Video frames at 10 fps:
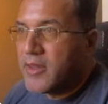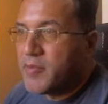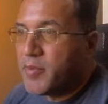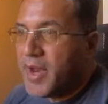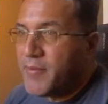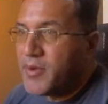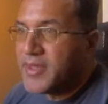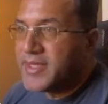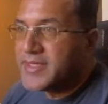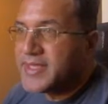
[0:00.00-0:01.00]
problem
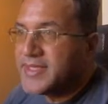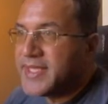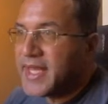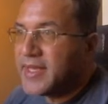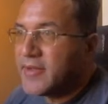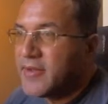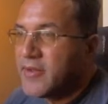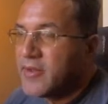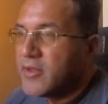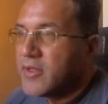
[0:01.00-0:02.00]
with this is that
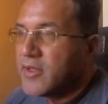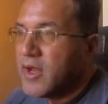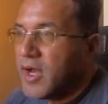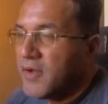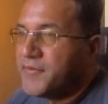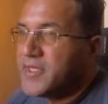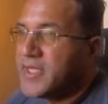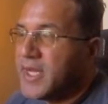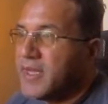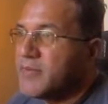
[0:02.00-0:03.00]

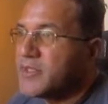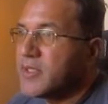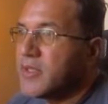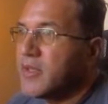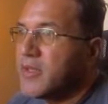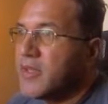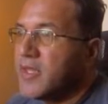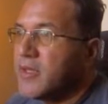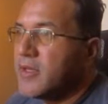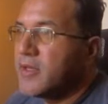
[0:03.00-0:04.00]
oftentimes
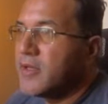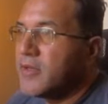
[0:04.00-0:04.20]
the